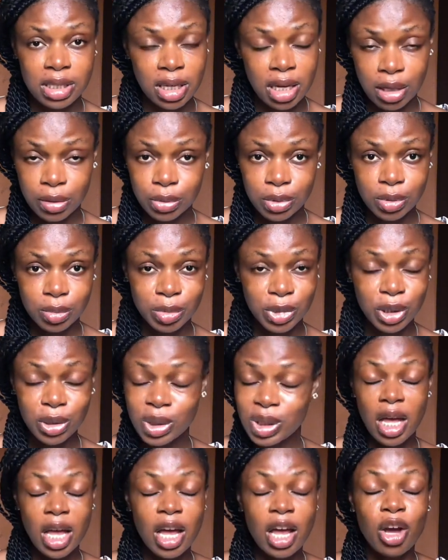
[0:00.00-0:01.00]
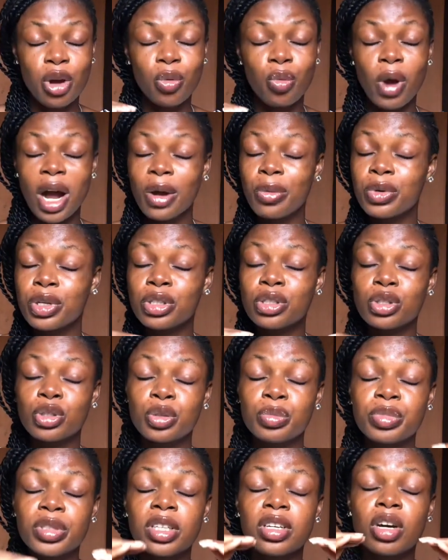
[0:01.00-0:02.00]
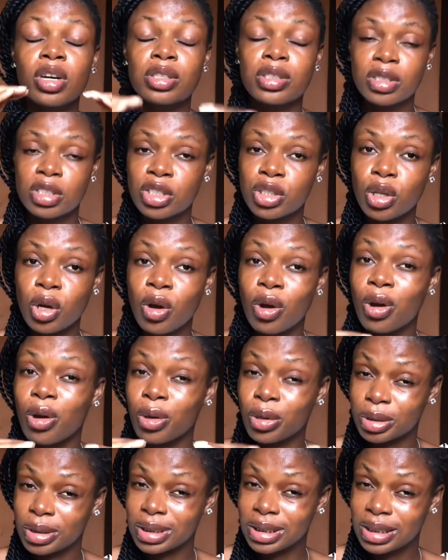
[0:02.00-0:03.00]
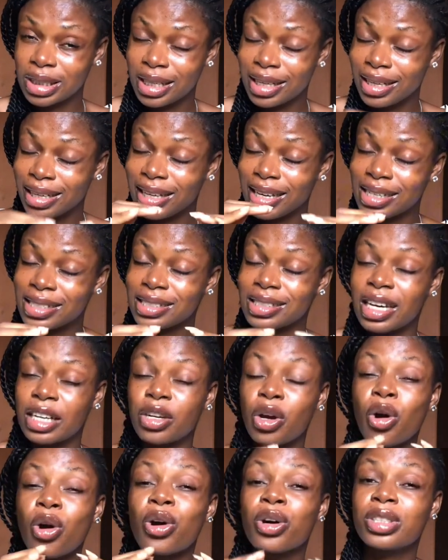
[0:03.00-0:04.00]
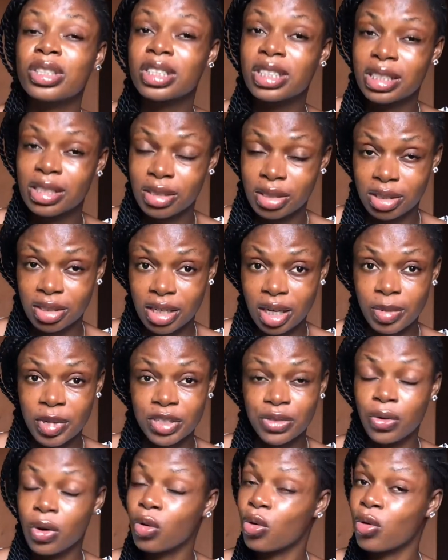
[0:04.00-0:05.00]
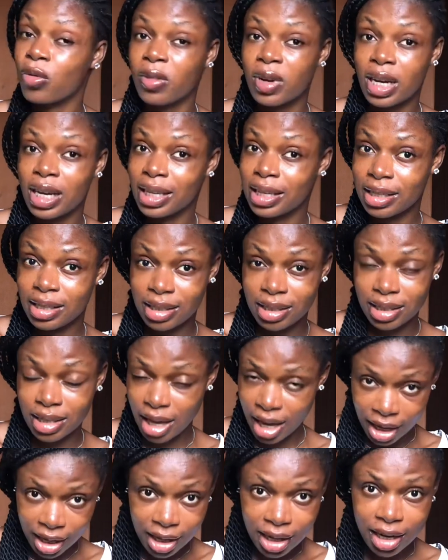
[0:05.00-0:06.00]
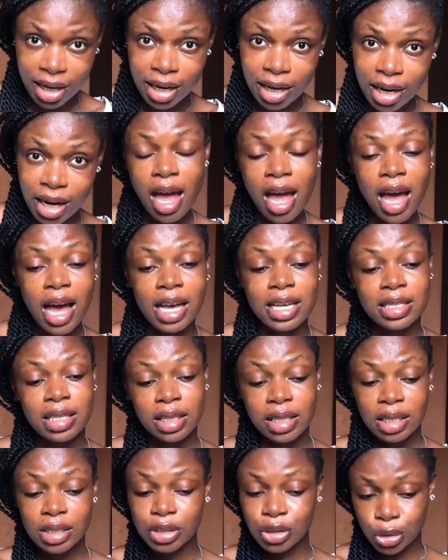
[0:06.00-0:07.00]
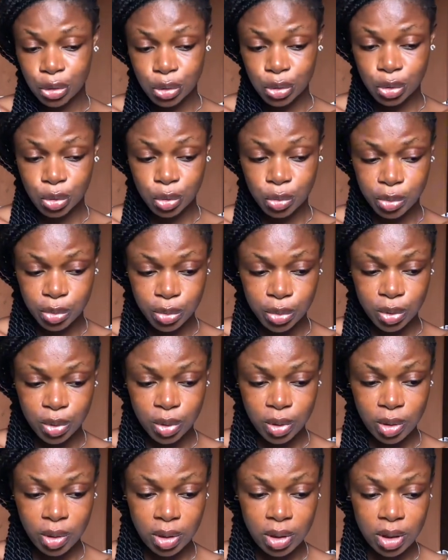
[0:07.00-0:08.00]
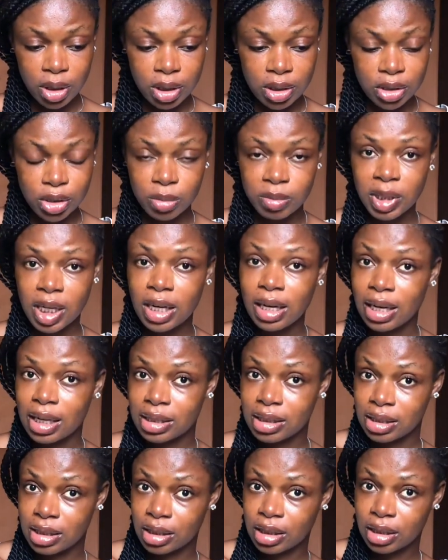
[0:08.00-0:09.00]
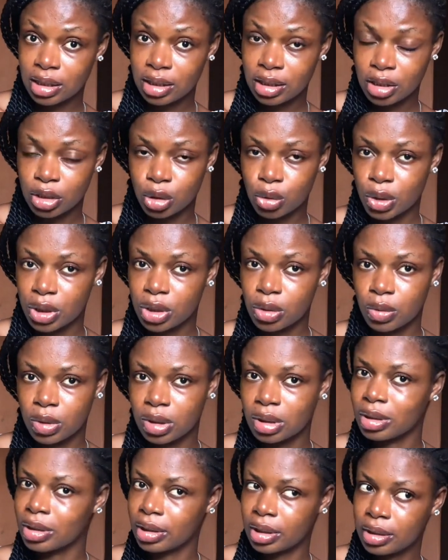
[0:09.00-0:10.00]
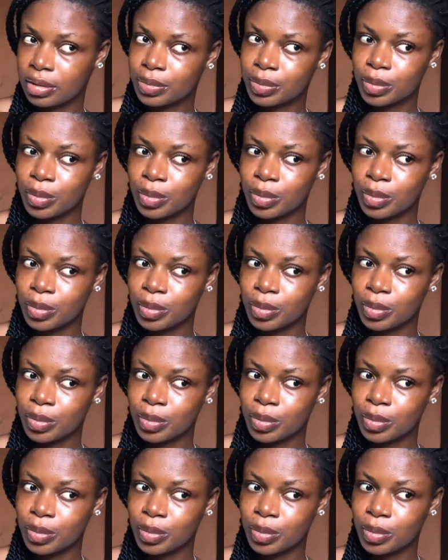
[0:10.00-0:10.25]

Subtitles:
count, because why will you be stuck on less than 100 subscribers for over a year? I started YouTube sometime last year in 2023,